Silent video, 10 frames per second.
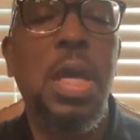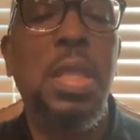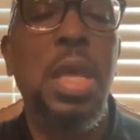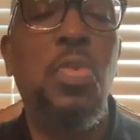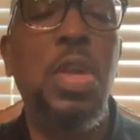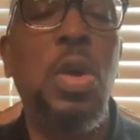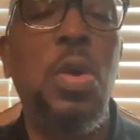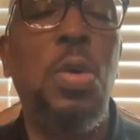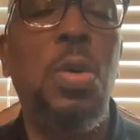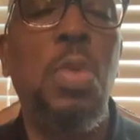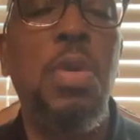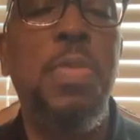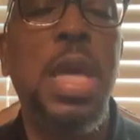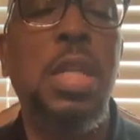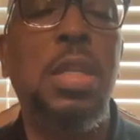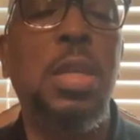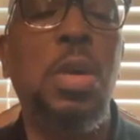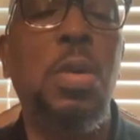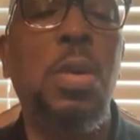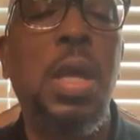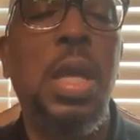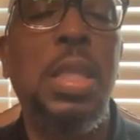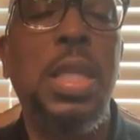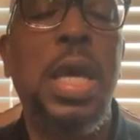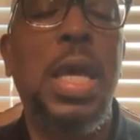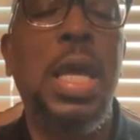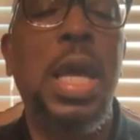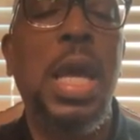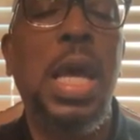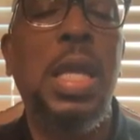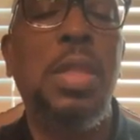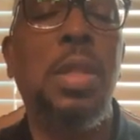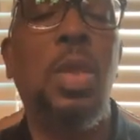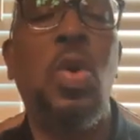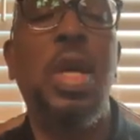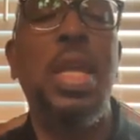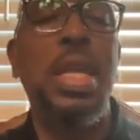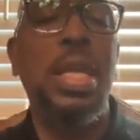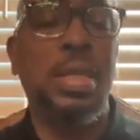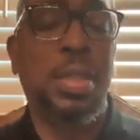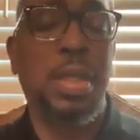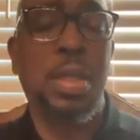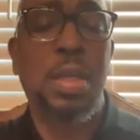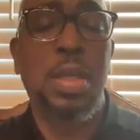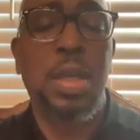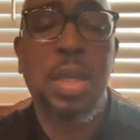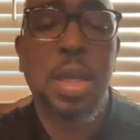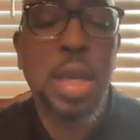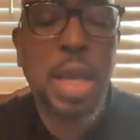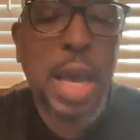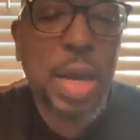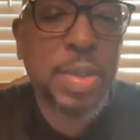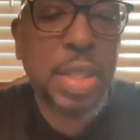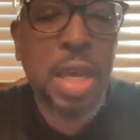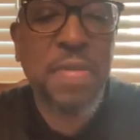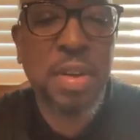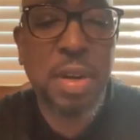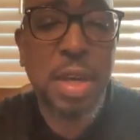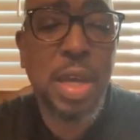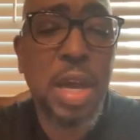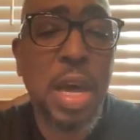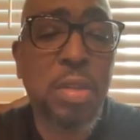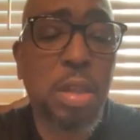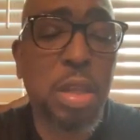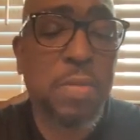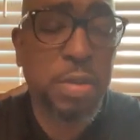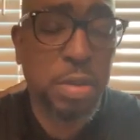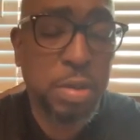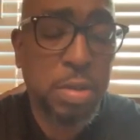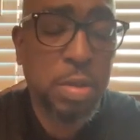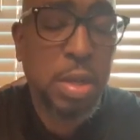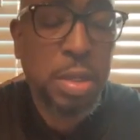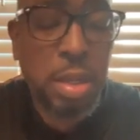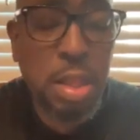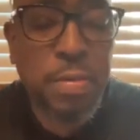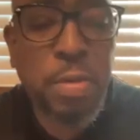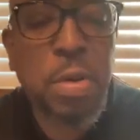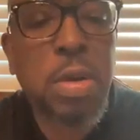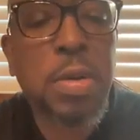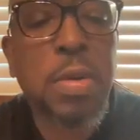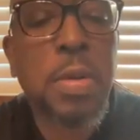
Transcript: And then we know, we begin to know that the Lord is our Savior, our deliverer, deliverer.